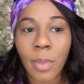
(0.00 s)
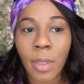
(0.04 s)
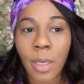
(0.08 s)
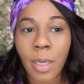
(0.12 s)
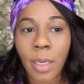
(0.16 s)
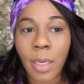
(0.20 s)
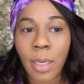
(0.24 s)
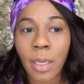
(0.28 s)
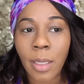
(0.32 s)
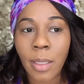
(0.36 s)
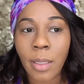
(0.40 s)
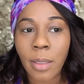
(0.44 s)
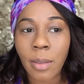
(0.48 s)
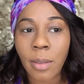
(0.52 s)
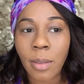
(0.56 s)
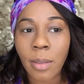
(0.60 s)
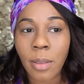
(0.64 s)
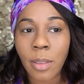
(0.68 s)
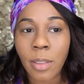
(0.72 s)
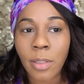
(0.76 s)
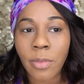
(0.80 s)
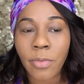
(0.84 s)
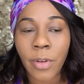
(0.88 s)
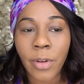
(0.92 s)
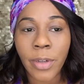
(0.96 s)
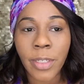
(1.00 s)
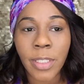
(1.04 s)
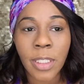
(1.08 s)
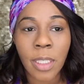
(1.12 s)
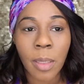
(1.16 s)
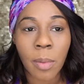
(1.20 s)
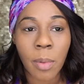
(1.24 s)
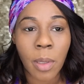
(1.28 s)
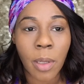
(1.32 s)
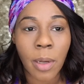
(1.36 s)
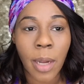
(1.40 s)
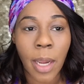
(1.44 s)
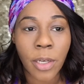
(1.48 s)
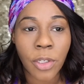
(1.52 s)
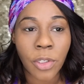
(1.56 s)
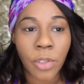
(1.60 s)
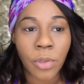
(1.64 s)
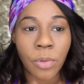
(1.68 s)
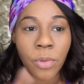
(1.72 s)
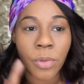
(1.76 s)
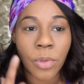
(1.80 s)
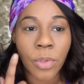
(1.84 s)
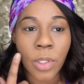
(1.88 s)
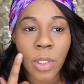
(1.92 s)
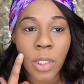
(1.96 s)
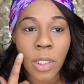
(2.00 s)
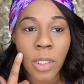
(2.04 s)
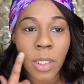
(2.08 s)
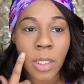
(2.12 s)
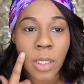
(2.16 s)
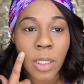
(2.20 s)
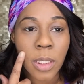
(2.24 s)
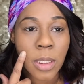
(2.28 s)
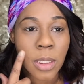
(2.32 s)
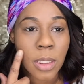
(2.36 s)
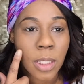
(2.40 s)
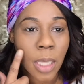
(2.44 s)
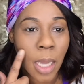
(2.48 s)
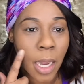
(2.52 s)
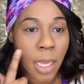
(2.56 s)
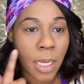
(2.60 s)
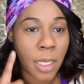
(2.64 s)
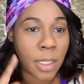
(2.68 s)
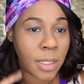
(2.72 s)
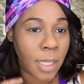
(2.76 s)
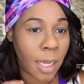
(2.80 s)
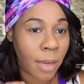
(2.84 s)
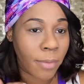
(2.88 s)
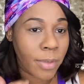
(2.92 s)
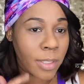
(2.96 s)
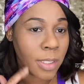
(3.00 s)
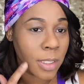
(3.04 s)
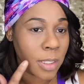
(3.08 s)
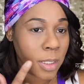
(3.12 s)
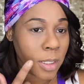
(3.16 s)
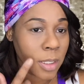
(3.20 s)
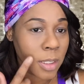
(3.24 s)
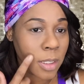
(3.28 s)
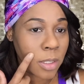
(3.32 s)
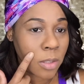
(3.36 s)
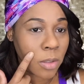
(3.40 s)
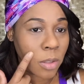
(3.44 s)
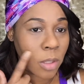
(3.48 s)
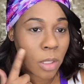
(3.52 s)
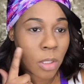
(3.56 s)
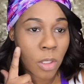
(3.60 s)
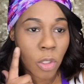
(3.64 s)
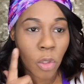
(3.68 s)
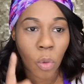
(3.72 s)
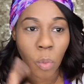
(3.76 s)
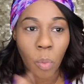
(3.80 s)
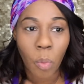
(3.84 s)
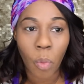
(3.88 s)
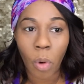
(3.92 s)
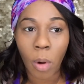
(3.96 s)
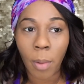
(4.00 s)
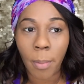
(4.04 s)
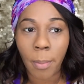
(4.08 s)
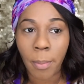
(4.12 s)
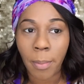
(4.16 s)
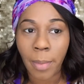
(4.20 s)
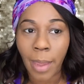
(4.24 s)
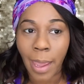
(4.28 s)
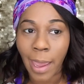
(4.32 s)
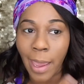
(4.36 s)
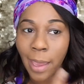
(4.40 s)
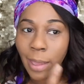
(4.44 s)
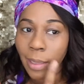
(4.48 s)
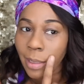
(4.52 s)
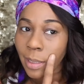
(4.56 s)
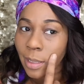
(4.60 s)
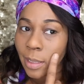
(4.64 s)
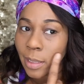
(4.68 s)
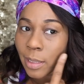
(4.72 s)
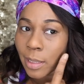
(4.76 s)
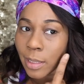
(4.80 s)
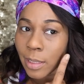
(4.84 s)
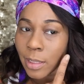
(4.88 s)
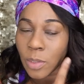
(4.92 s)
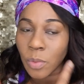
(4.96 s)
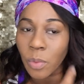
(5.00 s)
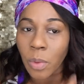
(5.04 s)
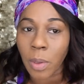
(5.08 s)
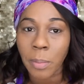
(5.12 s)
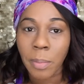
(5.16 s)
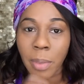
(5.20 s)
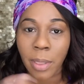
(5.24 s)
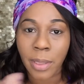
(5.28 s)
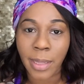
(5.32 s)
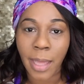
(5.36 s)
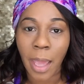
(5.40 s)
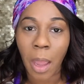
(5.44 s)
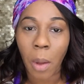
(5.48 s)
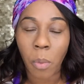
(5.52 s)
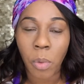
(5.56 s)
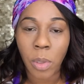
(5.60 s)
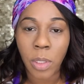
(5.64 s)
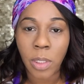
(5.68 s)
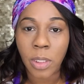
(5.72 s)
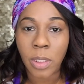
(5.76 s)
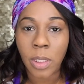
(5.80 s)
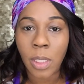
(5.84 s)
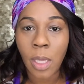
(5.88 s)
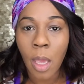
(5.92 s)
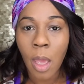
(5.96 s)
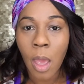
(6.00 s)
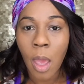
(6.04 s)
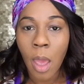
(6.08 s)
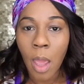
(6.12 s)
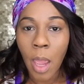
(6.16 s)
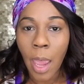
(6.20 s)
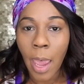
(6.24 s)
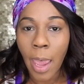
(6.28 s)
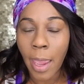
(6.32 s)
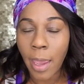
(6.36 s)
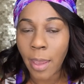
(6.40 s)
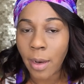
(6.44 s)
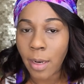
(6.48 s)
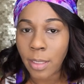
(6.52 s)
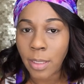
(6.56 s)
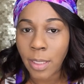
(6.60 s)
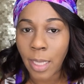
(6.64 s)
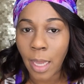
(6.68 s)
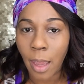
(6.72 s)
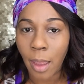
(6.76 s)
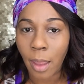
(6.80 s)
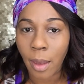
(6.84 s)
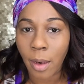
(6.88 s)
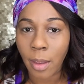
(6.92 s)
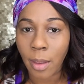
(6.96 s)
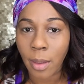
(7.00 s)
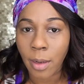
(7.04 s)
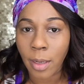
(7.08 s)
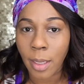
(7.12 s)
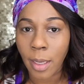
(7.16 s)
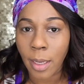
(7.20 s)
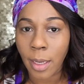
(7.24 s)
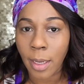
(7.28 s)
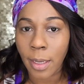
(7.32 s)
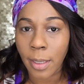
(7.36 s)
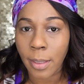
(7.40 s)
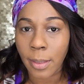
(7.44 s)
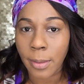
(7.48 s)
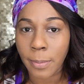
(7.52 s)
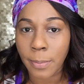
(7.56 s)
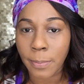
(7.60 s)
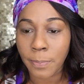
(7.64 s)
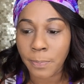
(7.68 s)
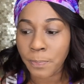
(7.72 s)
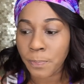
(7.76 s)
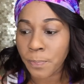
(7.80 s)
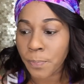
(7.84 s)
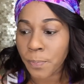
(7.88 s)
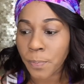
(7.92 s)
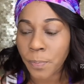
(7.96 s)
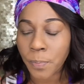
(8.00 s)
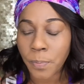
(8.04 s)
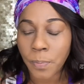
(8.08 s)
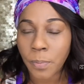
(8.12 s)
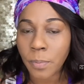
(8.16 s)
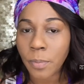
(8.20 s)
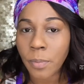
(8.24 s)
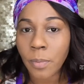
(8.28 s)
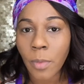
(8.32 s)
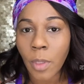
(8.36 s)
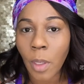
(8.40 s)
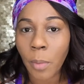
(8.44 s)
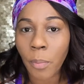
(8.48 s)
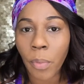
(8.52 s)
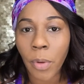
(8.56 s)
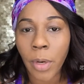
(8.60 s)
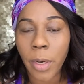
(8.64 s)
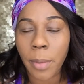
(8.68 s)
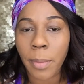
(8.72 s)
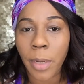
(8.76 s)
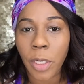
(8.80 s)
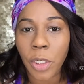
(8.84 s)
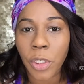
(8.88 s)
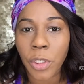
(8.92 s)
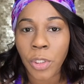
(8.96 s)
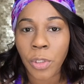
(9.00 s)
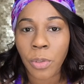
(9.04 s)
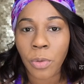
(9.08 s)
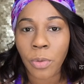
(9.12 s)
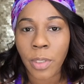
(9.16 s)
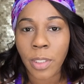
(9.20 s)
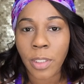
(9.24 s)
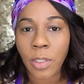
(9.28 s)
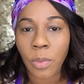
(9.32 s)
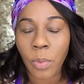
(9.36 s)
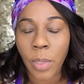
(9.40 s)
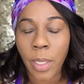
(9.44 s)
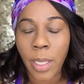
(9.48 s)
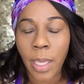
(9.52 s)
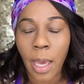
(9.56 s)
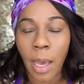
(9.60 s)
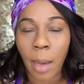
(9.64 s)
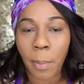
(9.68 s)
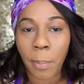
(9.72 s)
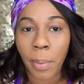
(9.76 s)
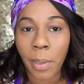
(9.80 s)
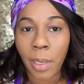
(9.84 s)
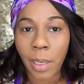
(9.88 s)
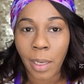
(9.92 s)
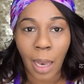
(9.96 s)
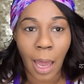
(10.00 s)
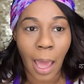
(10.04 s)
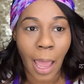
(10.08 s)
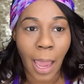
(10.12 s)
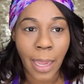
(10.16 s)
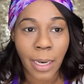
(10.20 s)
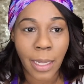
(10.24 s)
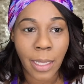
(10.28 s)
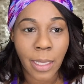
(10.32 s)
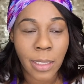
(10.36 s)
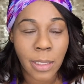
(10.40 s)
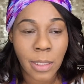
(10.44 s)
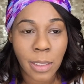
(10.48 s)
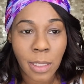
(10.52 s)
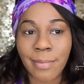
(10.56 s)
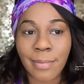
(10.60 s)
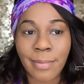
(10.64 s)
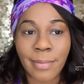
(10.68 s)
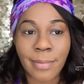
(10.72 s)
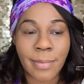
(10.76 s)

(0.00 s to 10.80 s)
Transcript: it looks very similar. I do see that this side is obviously still a little more matte than this one, but that was annotated pretty much soon as we applied it.